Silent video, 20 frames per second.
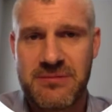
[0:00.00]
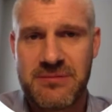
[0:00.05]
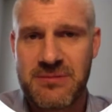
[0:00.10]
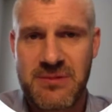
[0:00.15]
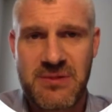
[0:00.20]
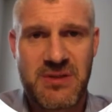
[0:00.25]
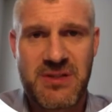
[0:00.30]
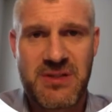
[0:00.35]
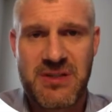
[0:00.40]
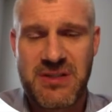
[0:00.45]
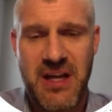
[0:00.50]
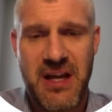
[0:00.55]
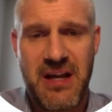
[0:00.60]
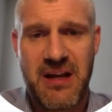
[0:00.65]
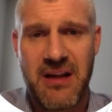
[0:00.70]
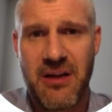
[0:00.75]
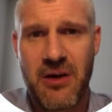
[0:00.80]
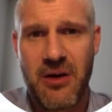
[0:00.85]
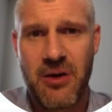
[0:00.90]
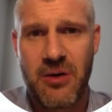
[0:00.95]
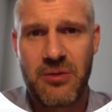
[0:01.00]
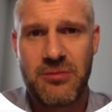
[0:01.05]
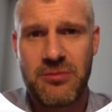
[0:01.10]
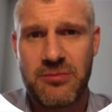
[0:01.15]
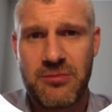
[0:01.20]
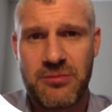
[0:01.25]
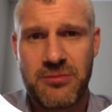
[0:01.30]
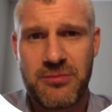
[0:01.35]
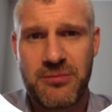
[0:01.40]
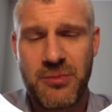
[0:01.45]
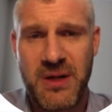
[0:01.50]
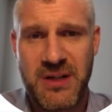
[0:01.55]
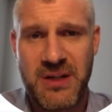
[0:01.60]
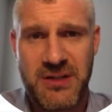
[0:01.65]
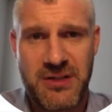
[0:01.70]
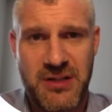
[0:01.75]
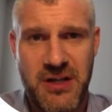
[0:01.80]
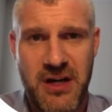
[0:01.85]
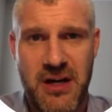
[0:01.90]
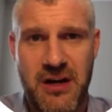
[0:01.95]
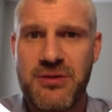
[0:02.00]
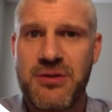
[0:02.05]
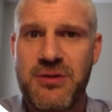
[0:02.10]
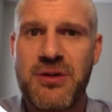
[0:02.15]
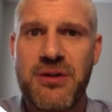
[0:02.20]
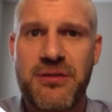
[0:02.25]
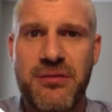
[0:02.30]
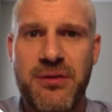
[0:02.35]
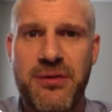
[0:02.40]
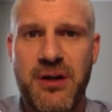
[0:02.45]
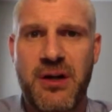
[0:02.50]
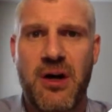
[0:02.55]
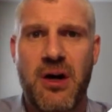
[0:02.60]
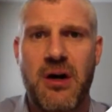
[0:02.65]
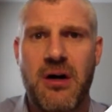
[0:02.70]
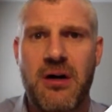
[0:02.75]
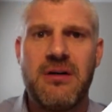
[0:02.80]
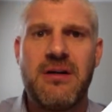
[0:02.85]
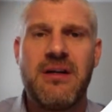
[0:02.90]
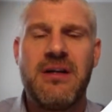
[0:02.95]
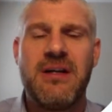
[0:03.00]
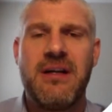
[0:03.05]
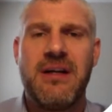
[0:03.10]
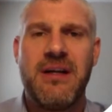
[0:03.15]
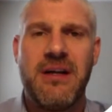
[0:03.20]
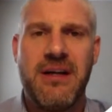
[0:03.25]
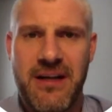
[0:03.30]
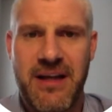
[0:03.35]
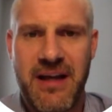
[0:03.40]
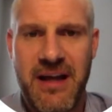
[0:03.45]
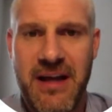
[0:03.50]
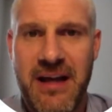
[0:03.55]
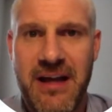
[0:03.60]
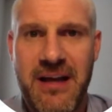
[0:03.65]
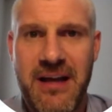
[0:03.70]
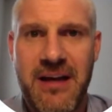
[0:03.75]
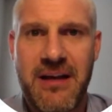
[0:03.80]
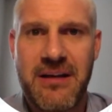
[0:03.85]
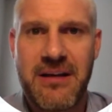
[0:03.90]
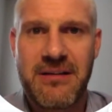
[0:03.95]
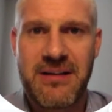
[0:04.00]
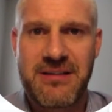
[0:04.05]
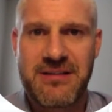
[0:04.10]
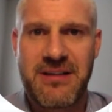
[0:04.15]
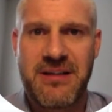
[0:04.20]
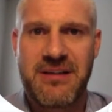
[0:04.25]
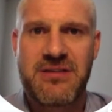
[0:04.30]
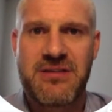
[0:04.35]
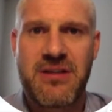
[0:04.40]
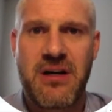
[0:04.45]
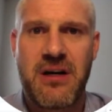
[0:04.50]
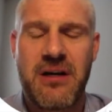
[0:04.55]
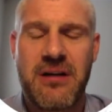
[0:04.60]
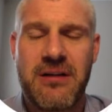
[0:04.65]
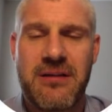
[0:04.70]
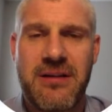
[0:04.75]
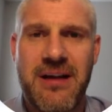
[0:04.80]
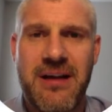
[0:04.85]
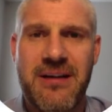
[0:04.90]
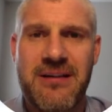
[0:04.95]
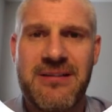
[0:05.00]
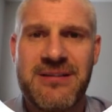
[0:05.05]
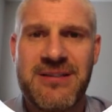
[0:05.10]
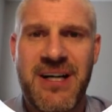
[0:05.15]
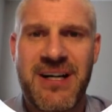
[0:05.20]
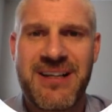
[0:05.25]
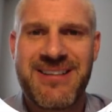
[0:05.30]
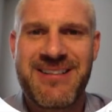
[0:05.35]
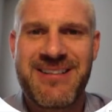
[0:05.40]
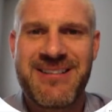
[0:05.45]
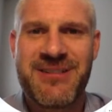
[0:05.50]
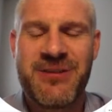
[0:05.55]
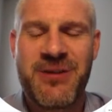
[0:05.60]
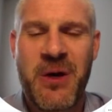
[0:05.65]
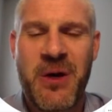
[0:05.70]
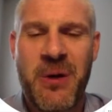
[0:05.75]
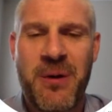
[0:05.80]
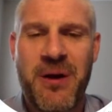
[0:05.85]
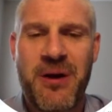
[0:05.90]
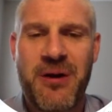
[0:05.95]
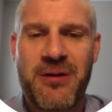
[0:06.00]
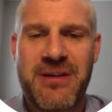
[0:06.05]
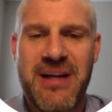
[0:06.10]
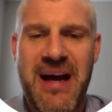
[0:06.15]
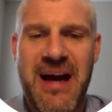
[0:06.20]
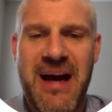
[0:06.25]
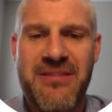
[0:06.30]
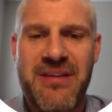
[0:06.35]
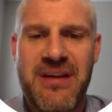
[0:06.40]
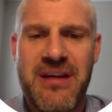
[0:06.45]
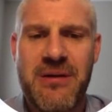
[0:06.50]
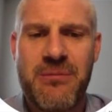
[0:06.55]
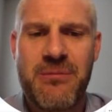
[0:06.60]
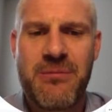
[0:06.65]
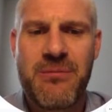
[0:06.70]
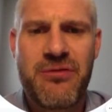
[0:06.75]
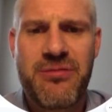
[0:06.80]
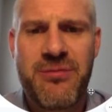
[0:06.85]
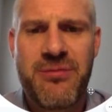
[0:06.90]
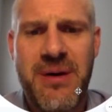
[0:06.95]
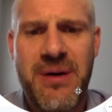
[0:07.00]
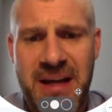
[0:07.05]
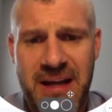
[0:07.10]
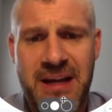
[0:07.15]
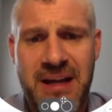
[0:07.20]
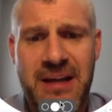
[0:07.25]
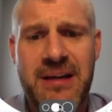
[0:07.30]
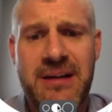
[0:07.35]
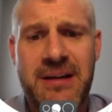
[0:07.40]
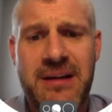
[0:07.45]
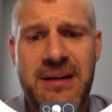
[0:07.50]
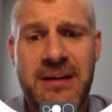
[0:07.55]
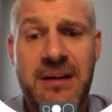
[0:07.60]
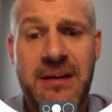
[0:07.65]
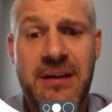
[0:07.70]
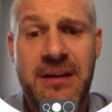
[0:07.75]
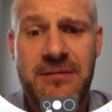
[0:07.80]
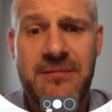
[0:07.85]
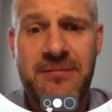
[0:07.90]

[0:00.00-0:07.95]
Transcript: say hello, reach out, do your free call, and let's get started. Okay, talk to you soon. Here we go. Dive in, move my head